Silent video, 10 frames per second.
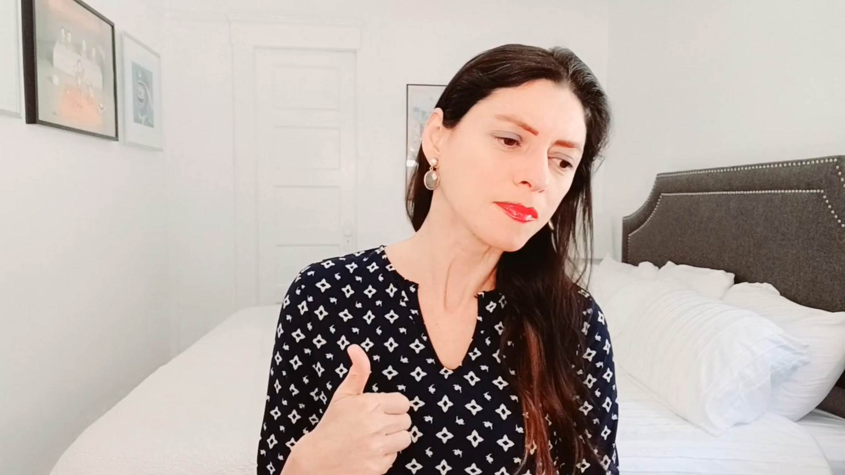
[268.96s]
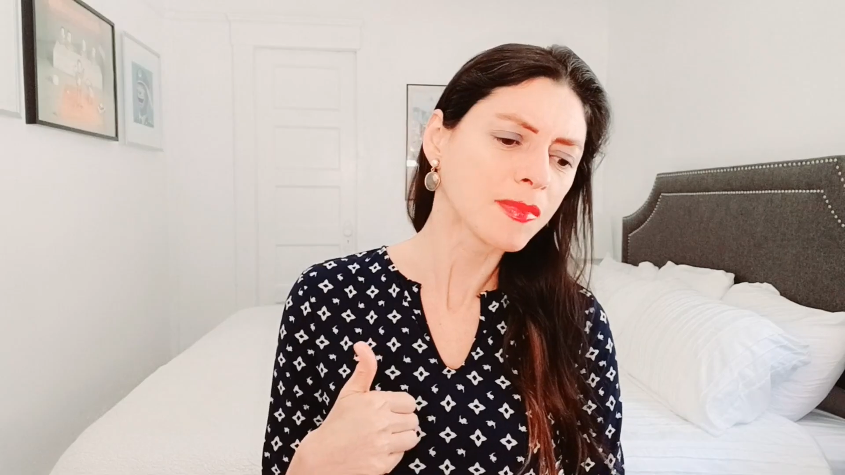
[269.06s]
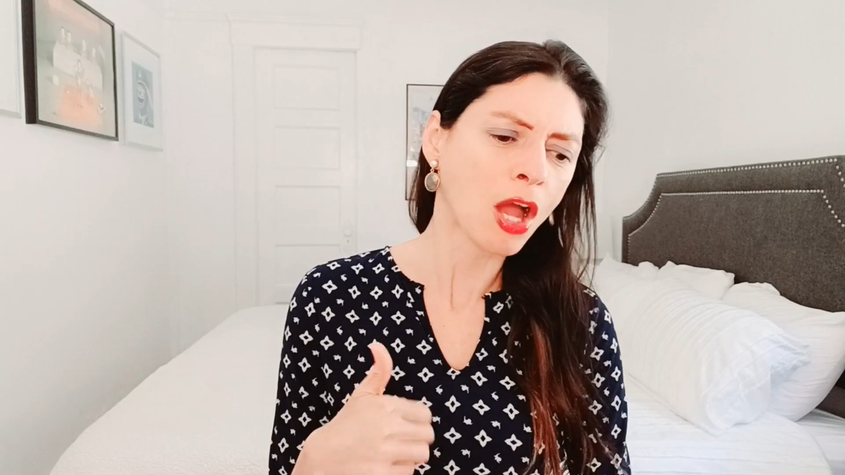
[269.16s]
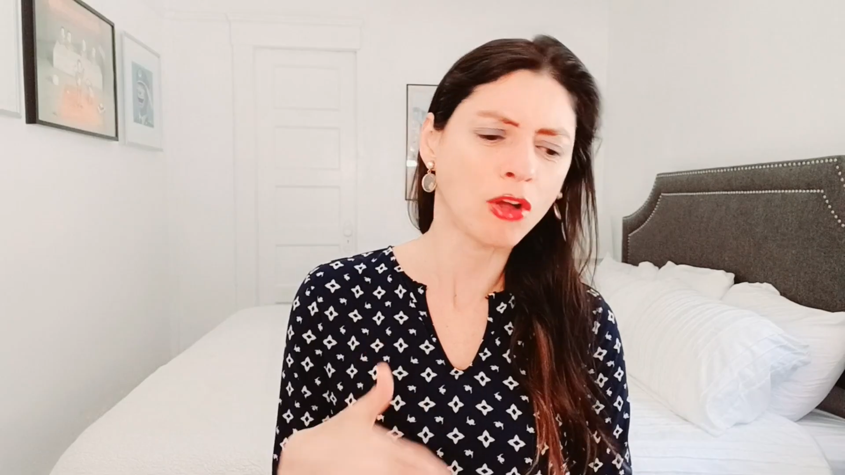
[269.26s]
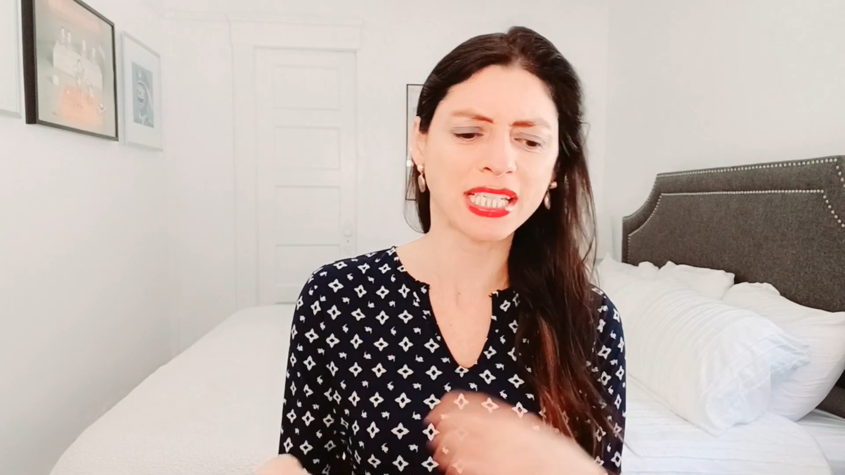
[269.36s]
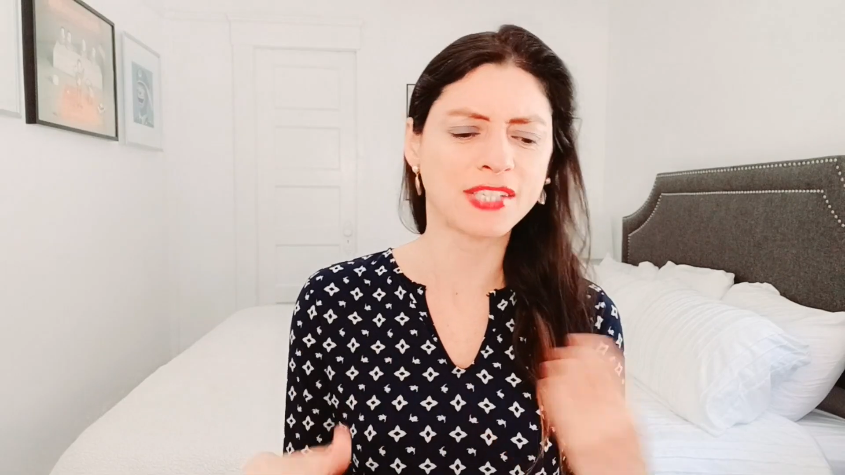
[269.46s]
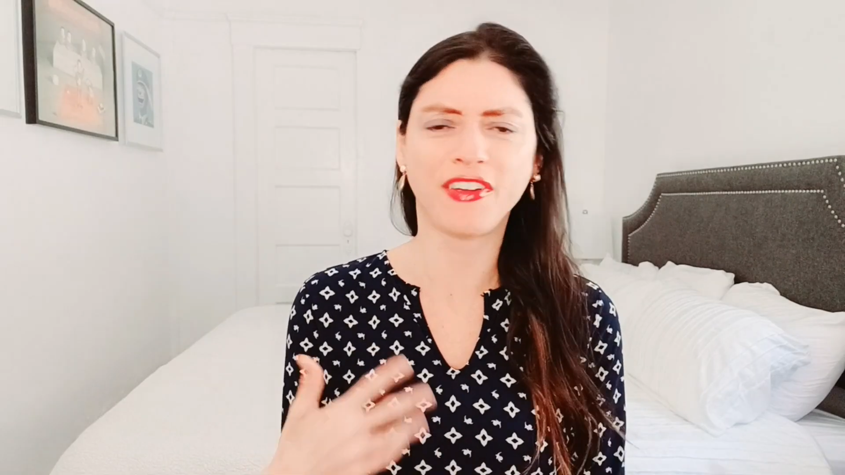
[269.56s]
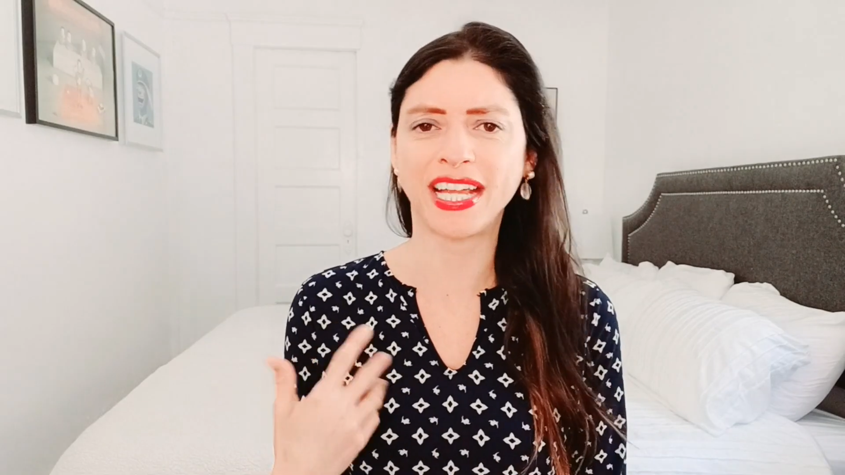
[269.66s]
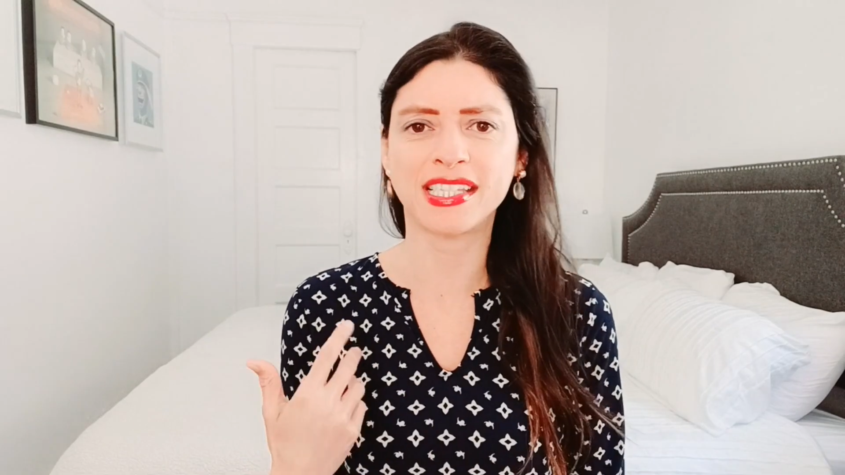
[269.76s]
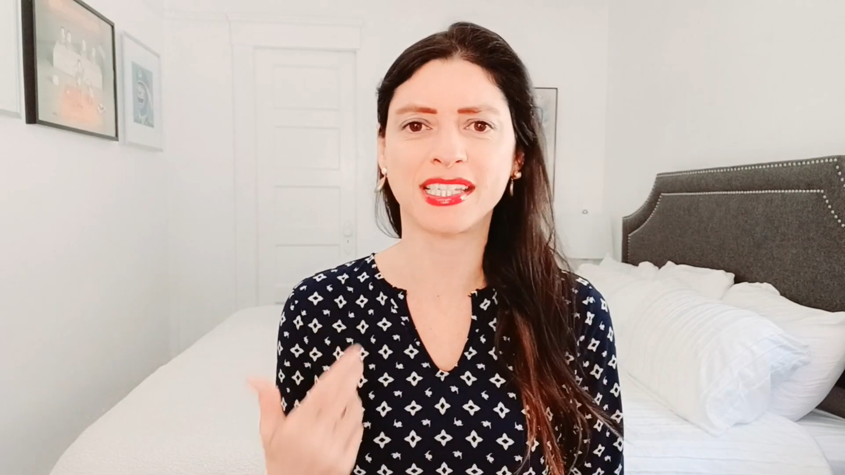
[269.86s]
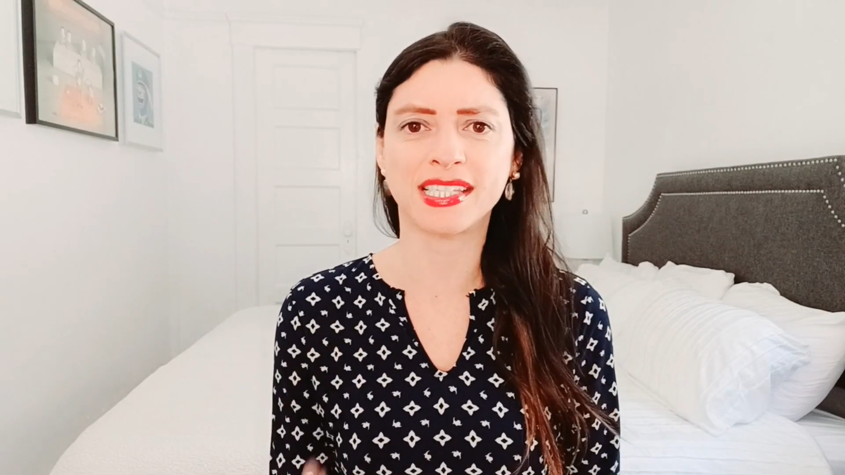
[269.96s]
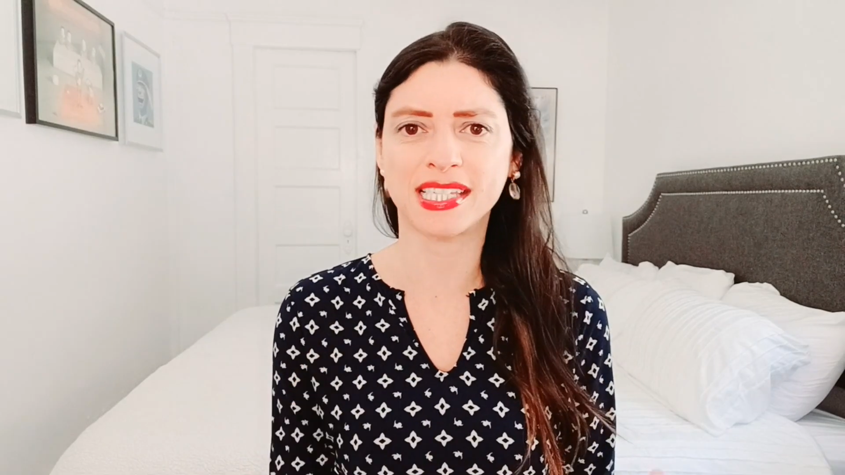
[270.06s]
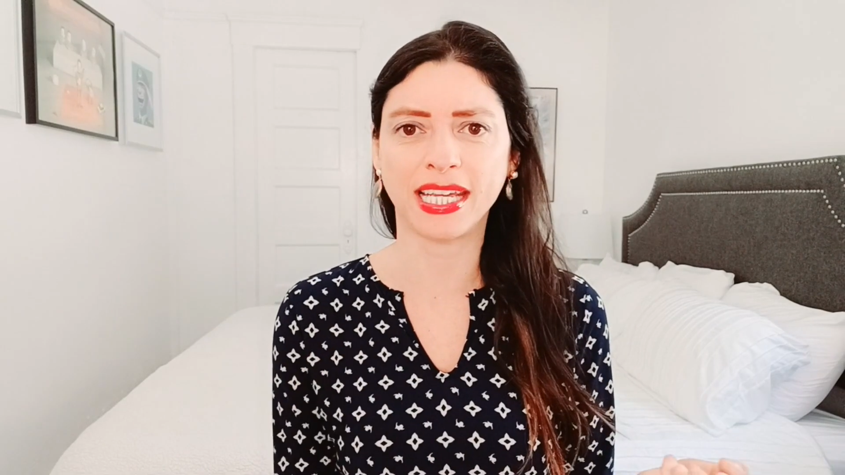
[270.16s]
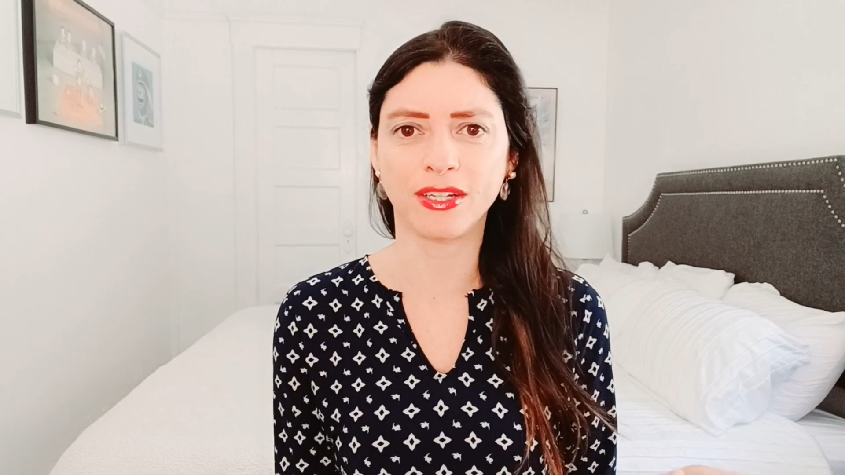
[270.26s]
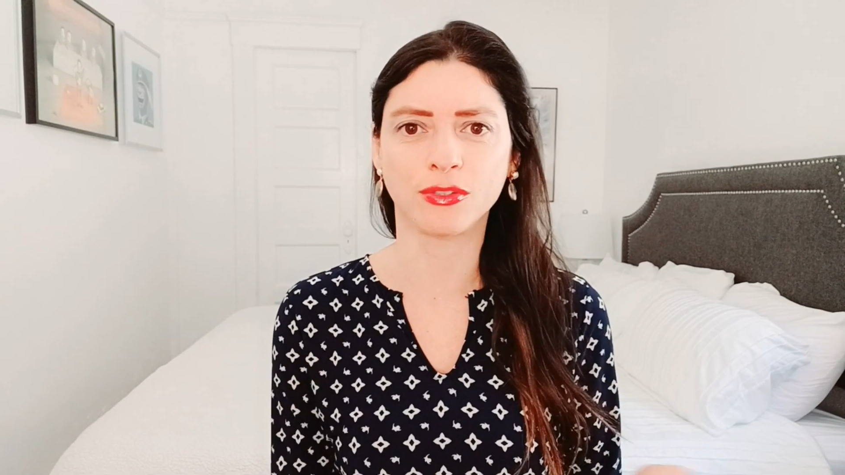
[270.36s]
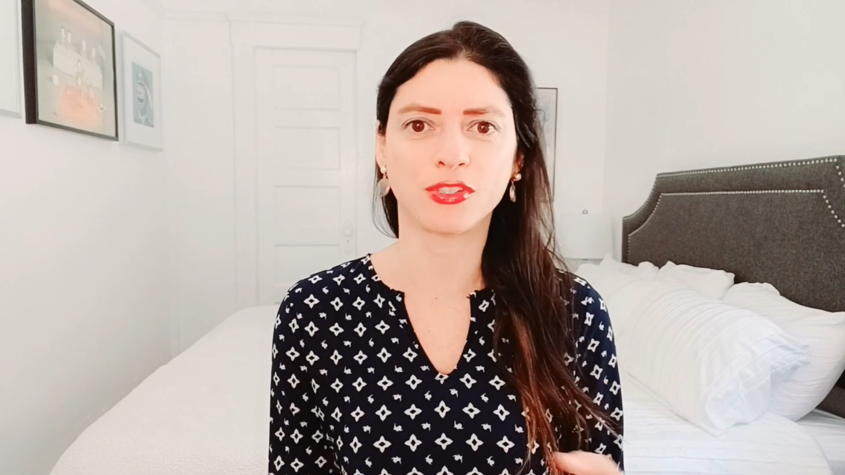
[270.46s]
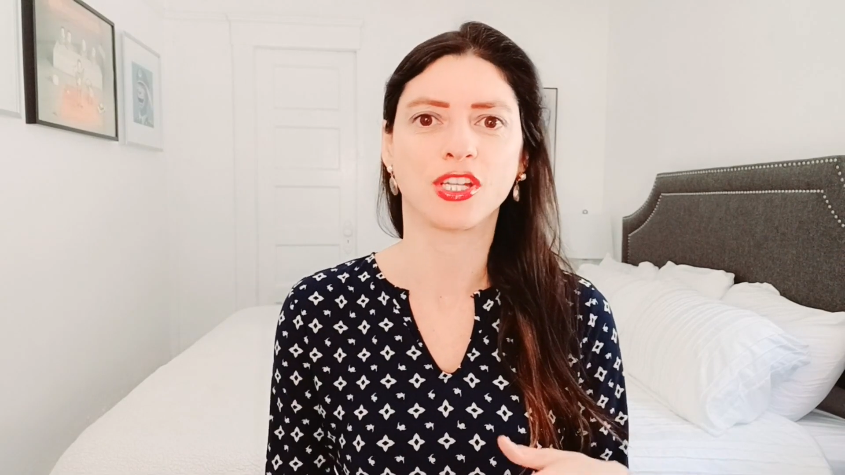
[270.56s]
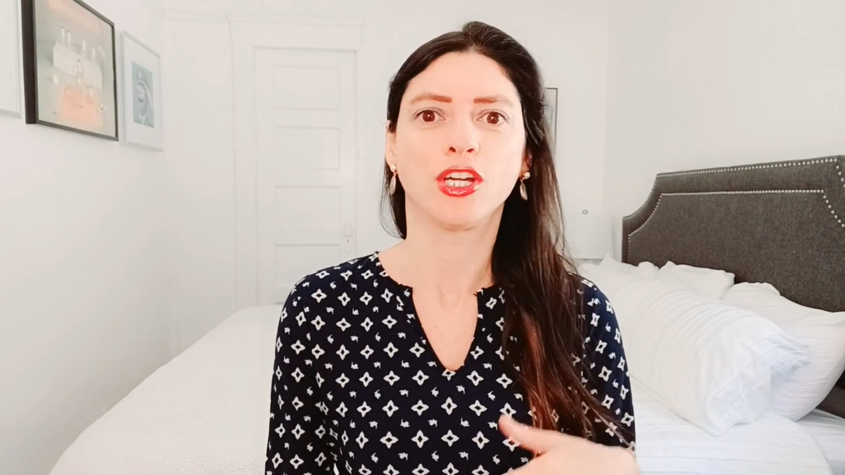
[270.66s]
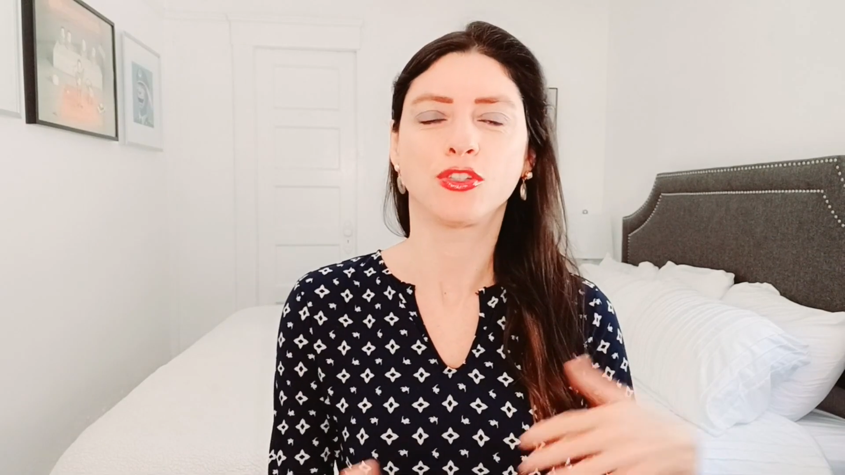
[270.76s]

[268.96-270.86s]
all these fancy skills